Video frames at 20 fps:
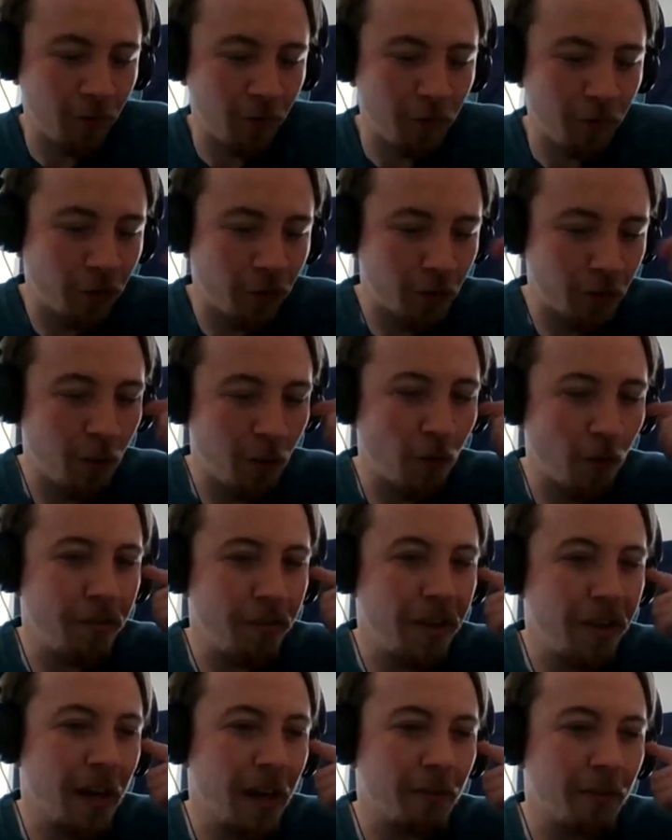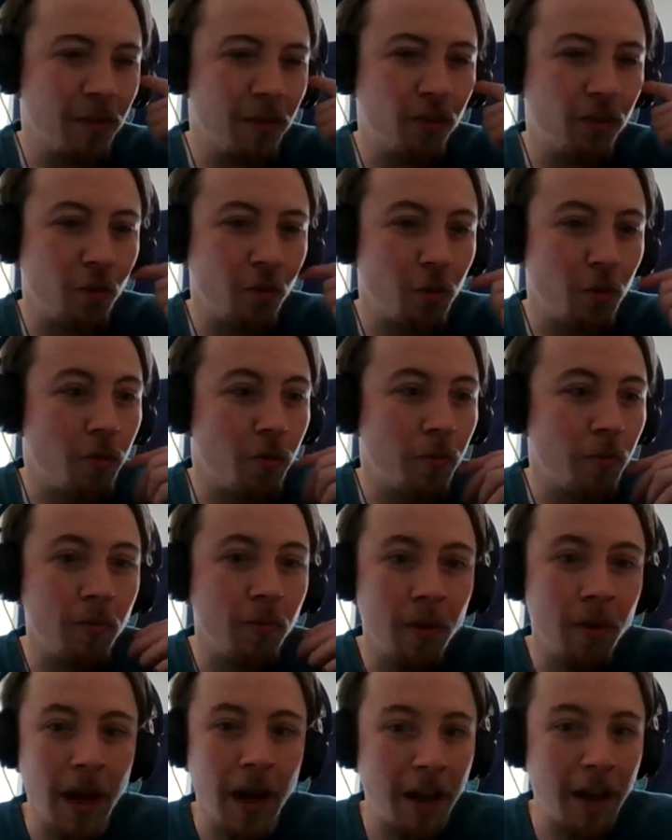First World War reenactments. So
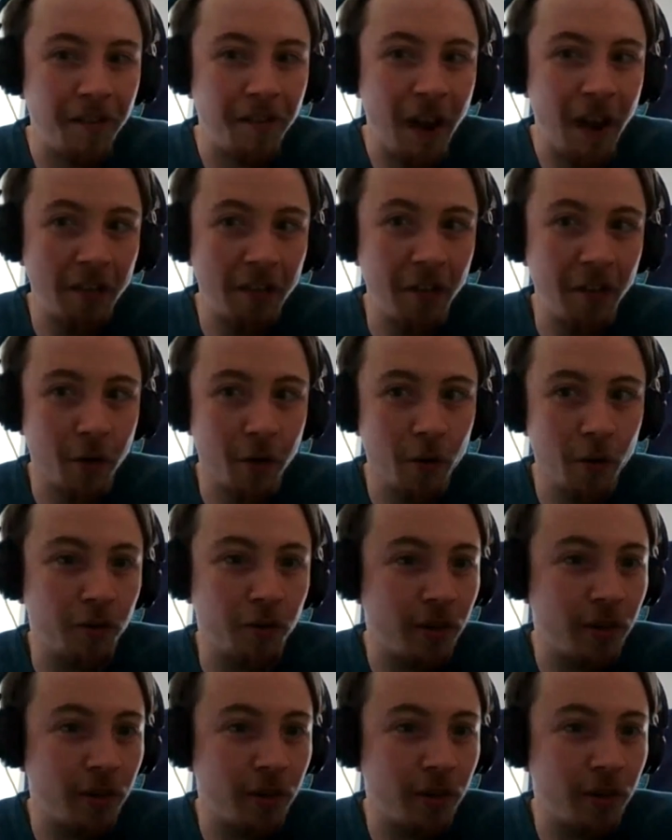I had 5 of those.